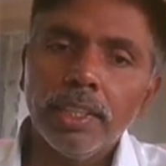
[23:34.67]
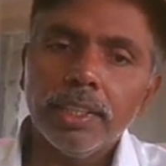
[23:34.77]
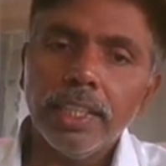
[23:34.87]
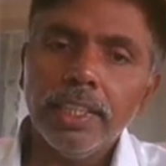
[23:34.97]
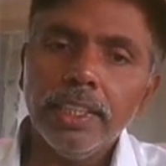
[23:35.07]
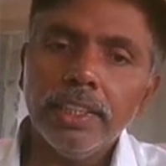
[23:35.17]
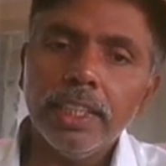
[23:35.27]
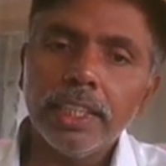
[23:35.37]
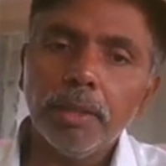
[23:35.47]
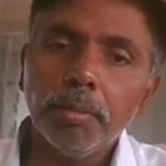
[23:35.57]
The
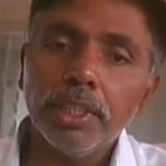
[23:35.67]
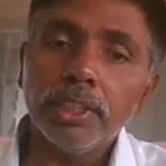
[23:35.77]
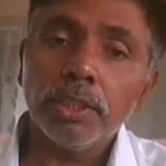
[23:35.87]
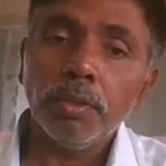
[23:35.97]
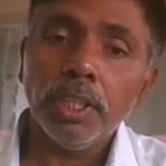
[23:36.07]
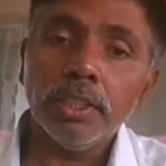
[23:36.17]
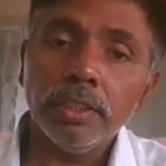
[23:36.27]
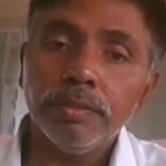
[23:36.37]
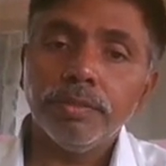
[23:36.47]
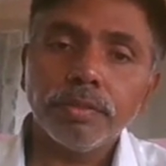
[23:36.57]
initial temperature was
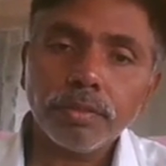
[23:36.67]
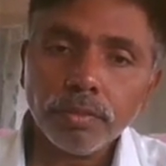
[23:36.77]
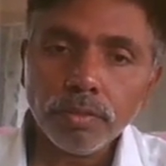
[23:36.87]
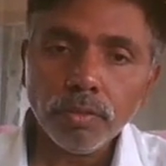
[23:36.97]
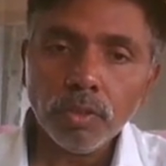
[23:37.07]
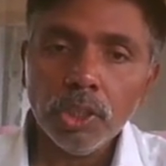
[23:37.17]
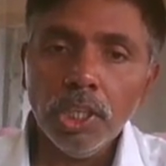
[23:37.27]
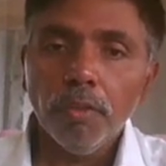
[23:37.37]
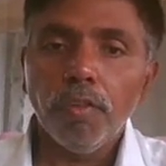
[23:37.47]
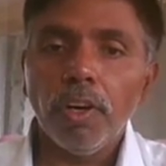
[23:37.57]

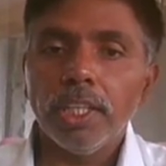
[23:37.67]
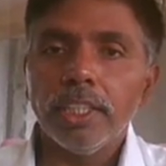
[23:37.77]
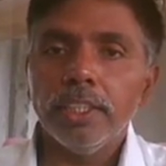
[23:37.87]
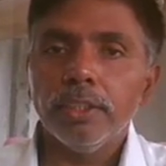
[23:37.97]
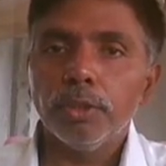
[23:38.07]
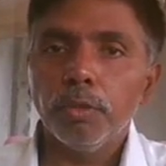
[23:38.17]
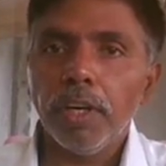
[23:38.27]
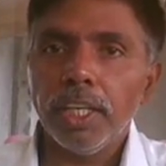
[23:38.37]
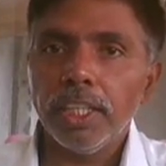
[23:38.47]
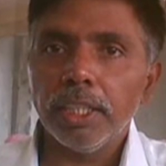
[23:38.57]
40, so
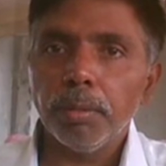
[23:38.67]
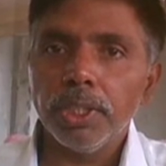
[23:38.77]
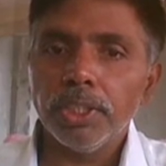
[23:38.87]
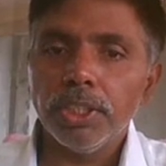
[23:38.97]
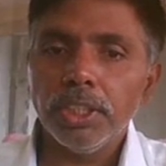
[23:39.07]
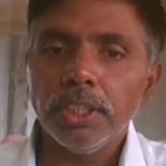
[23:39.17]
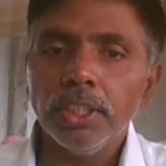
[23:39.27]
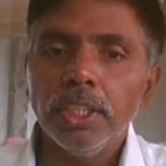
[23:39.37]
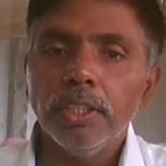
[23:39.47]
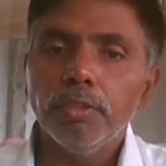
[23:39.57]
final temperature is
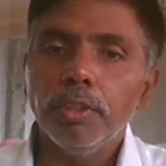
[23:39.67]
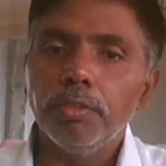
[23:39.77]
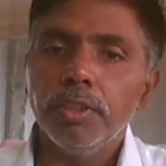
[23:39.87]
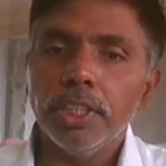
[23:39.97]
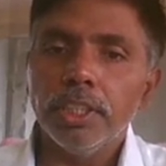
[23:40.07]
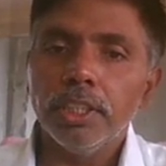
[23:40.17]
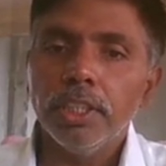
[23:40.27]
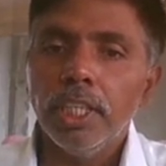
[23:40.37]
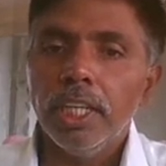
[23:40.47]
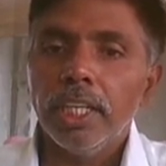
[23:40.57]
50.
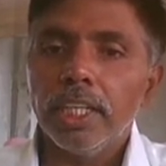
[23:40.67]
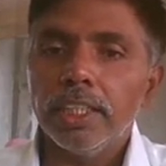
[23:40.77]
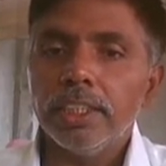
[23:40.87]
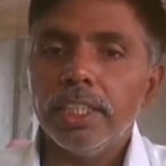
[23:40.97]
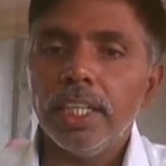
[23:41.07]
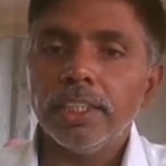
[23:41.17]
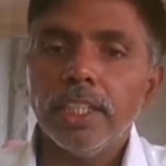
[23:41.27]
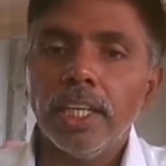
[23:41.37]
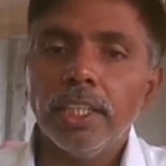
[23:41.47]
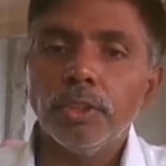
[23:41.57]
Consider as
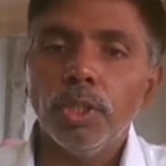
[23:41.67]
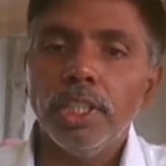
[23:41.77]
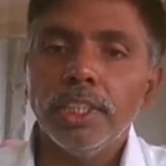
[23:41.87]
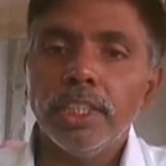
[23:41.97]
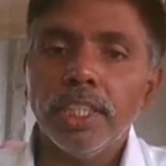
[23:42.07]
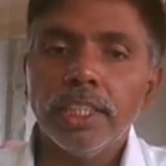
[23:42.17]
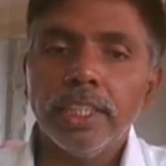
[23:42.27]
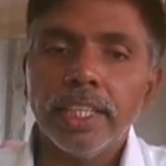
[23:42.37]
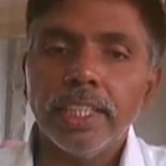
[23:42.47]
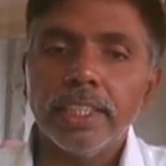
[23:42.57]
isolated and
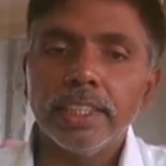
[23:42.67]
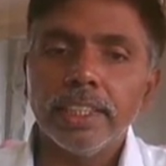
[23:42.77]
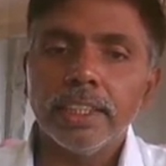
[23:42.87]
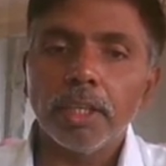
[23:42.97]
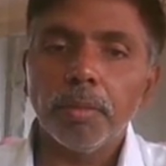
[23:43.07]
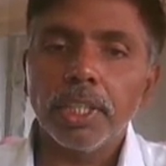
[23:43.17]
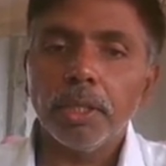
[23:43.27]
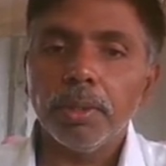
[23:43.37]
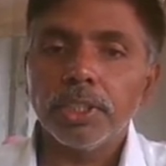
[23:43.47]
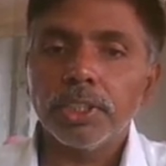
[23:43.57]
neglecting thermal
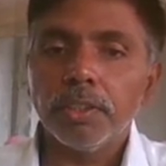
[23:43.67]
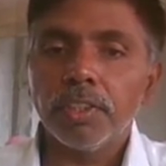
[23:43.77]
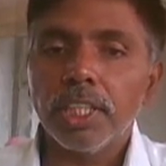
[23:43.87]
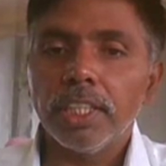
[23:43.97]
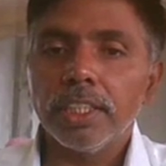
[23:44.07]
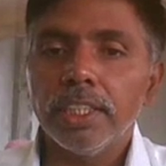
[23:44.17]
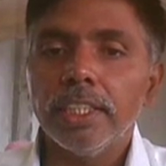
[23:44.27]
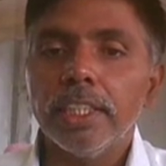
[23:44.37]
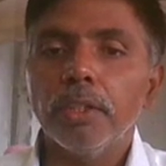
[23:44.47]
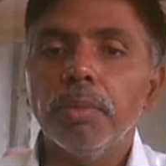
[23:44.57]
capacity of the content,
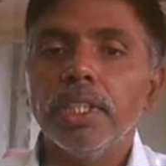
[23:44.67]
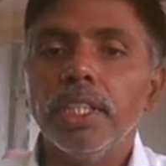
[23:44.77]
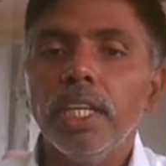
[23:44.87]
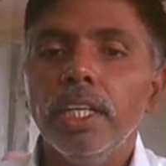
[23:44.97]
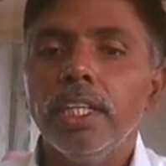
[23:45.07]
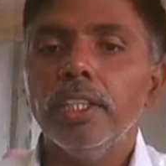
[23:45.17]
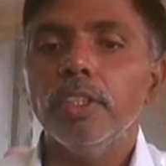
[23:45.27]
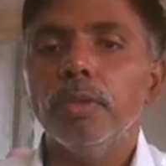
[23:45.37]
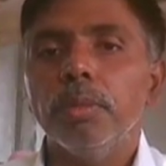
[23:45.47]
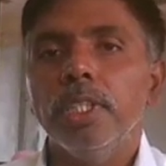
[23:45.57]
determine the entropy.